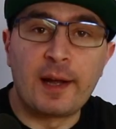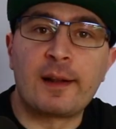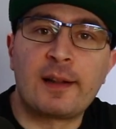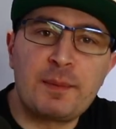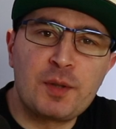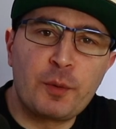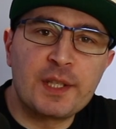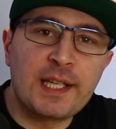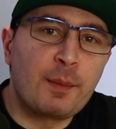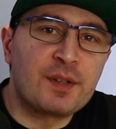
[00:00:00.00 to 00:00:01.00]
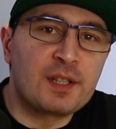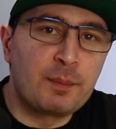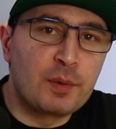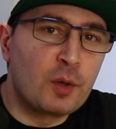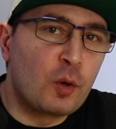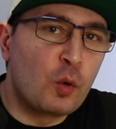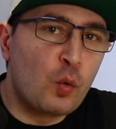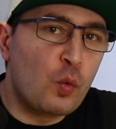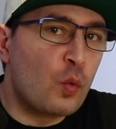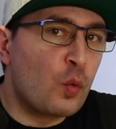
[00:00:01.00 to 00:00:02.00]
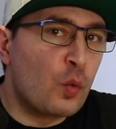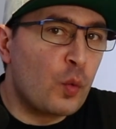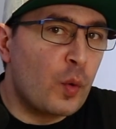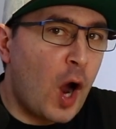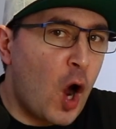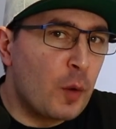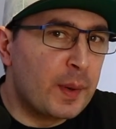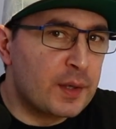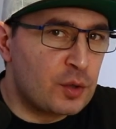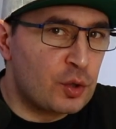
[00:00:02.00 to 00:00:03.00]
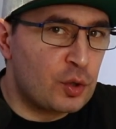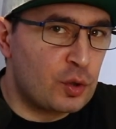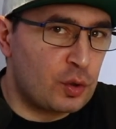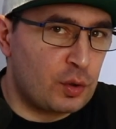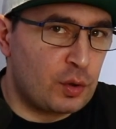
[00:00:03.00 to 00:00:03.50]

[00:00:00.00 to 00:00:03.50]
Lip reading: Let me know in the comments down below how much